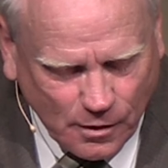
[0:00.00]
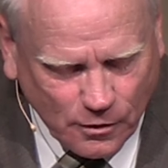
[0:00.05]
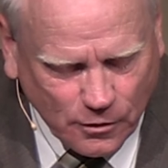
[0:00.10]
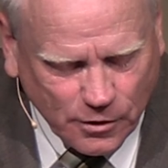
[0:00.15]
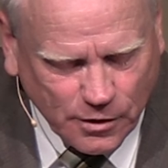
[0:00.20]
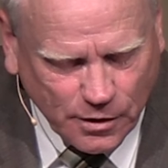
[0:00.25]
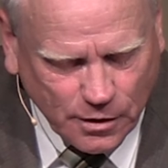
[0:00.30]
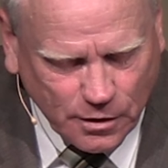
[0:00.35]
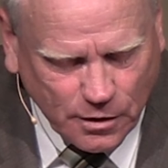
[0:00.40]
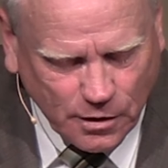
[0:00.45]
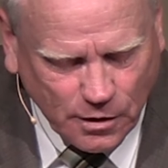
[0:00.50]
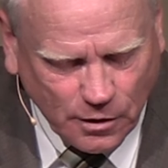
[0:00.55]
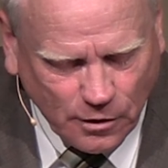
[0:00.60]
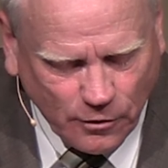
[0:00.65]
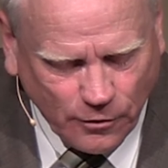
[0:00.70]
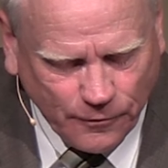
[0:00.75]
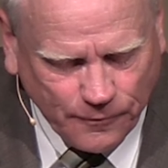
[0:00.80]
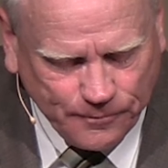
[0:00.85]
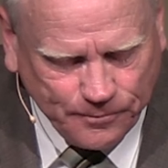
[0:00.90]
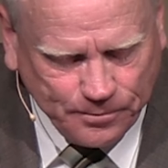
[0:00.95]
Look at it
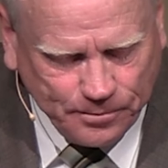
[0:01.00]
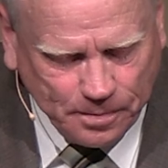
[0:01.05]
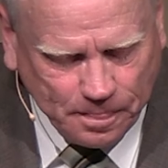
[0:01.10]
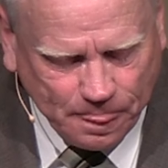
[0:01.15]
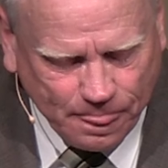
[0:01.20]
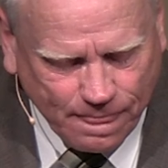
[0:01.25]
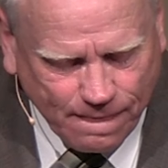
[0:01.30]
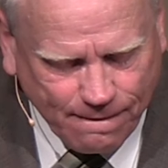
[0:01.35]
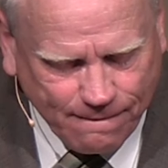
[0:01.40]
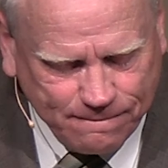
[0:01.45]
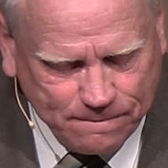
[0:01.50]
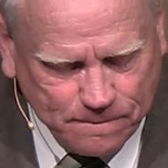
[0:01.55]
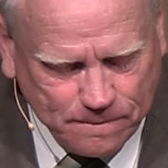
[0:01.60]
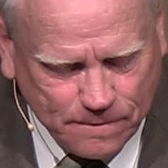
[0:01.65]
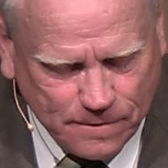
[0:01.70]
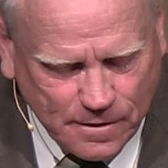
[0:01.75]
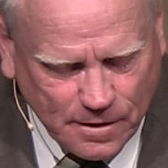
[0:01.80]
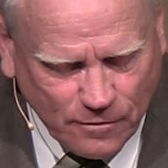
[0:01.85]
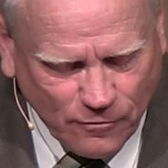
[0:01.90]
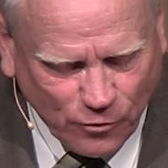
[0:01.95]
here
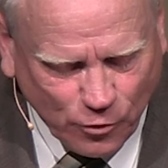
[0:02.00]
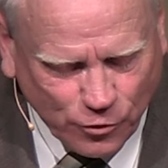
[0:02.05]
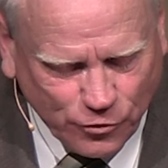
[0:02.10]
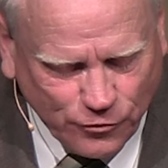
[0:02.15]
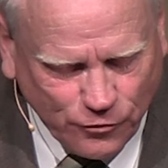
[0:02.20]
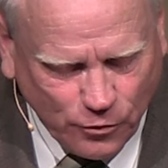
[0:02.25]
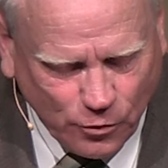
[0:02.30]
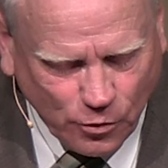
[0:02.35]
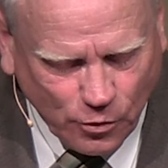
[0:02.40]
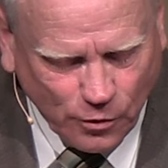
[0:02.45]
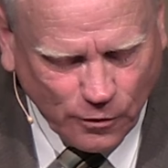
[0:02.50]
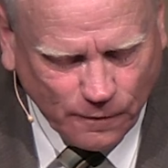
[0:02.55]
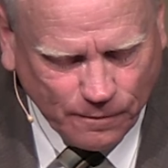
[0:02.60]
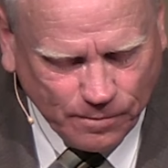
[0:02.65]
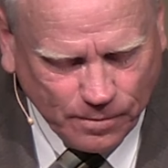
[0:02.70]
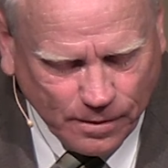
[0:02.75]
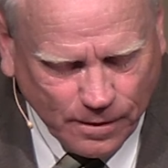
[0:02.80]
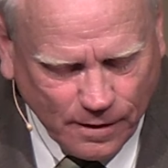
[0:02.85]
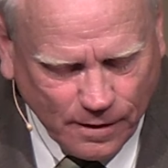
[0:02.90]
in verse 4.